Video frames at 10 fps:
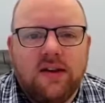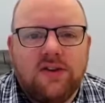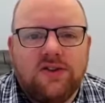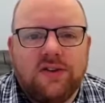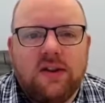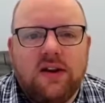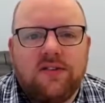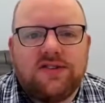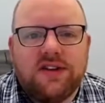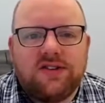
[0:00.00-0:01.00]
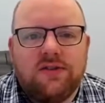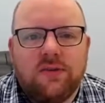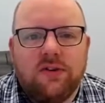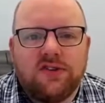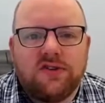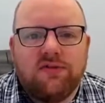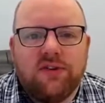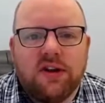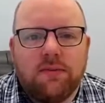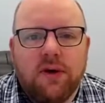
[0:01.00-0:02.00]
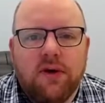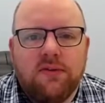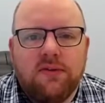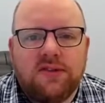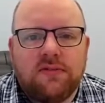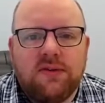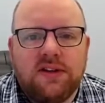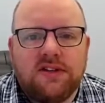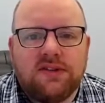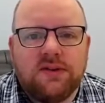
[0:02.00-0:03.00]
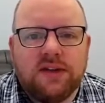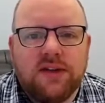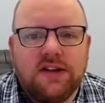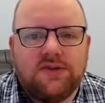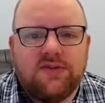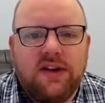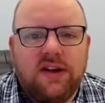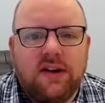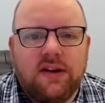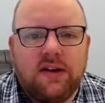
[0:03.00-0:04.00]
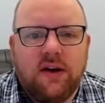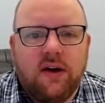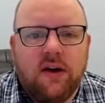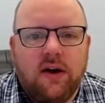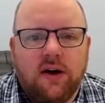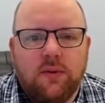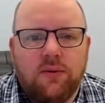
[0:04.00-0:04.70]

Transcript: During the live session, we'll also be running a poll, so please do engage with it, and I will